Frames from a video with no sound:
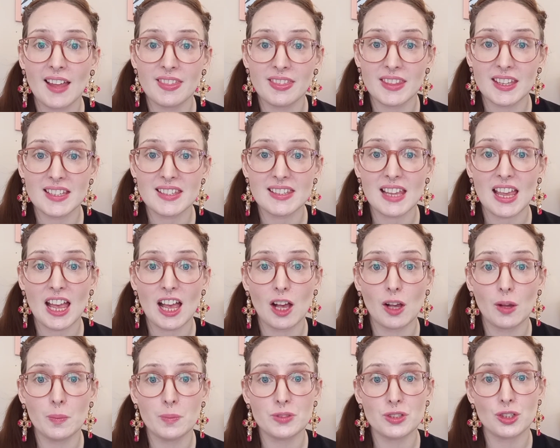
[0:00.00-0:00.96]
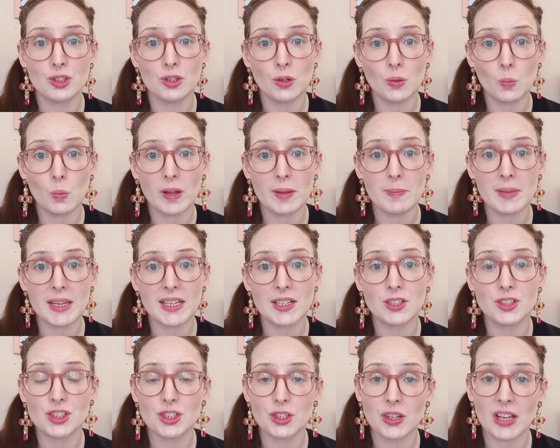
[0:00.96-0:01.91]
and this helps young
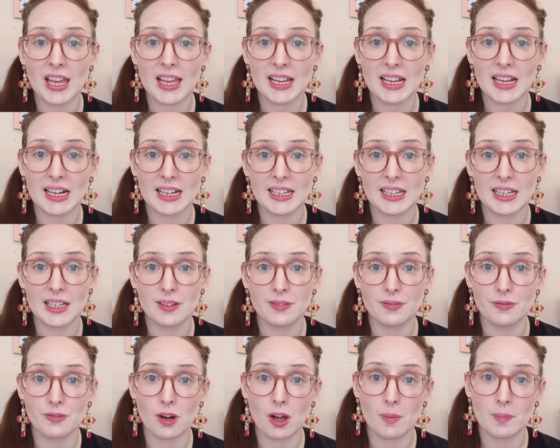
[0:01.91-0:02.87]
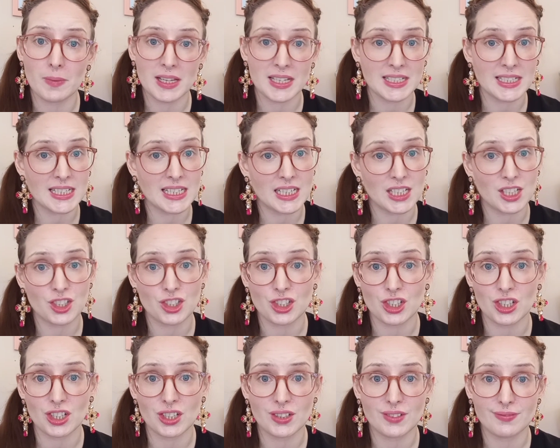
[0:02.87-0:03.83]
women to get clean from
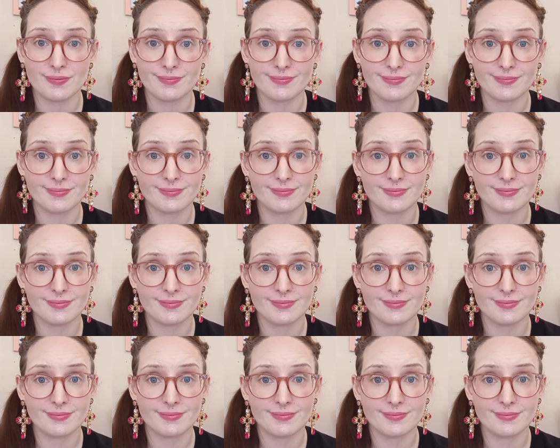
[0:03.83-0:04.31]
addiction.